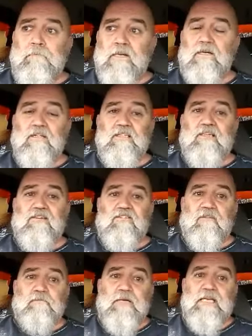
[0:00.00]

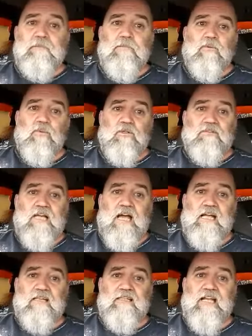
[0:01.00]
billions of people will
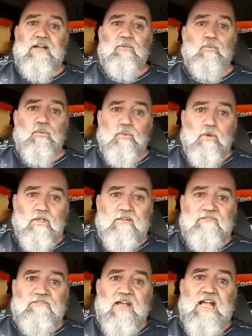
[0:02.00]
die in that
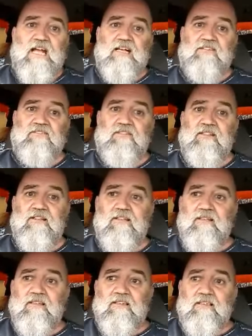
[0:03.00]
really fast.
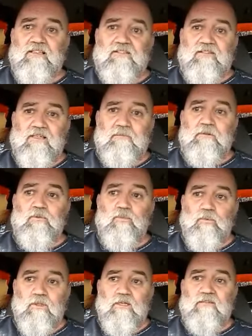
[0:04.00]
It's going to be
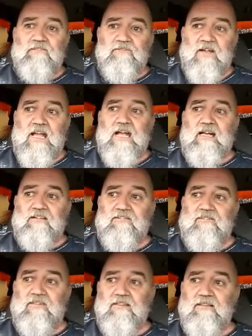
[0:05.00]
really
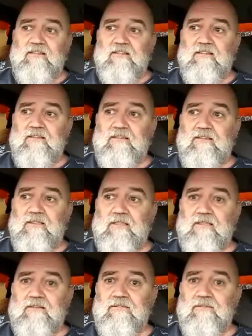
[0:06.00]
fast. You
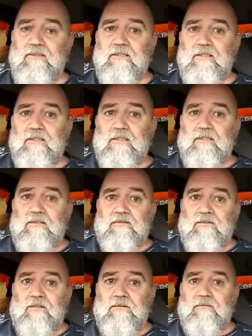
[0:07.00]
know.
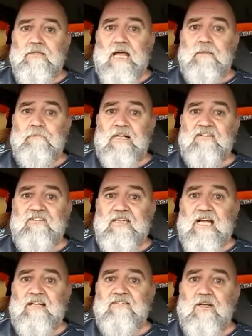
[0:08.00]
So God bless you
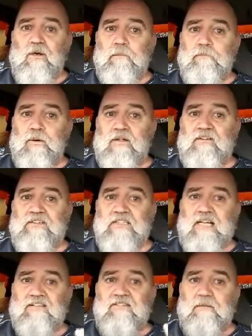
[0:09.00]
guys. I hope and pray that you
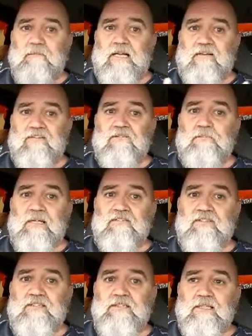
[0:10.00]
got something out of this
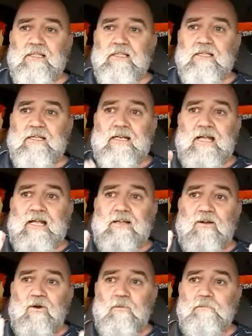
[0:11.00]
message. And
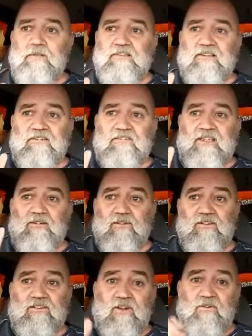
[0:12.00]
I hope that this thing
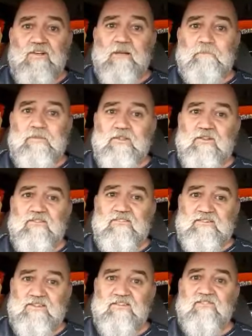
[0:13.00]
will load up here
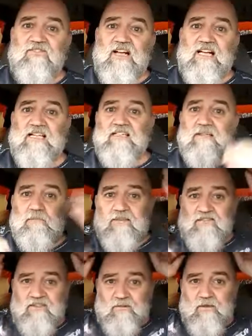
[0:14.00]
just fine. I'm
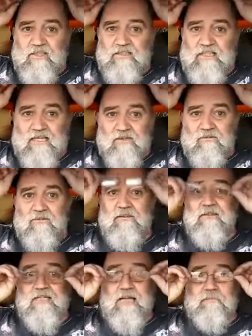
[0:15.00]
going to see right now.
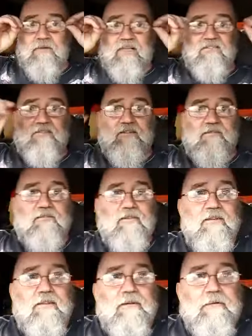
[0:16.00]
God bless yous.
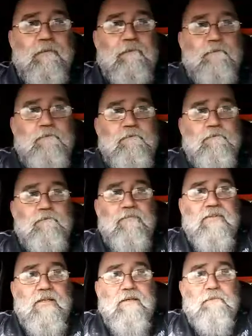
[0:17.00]

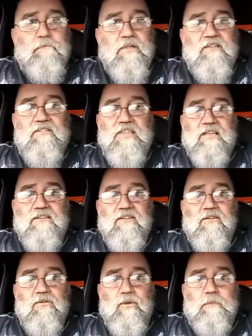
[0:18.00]
And please check the
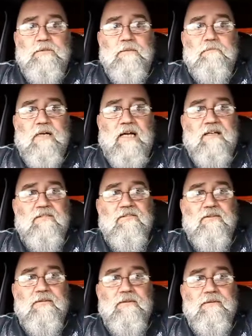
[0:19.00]
description box.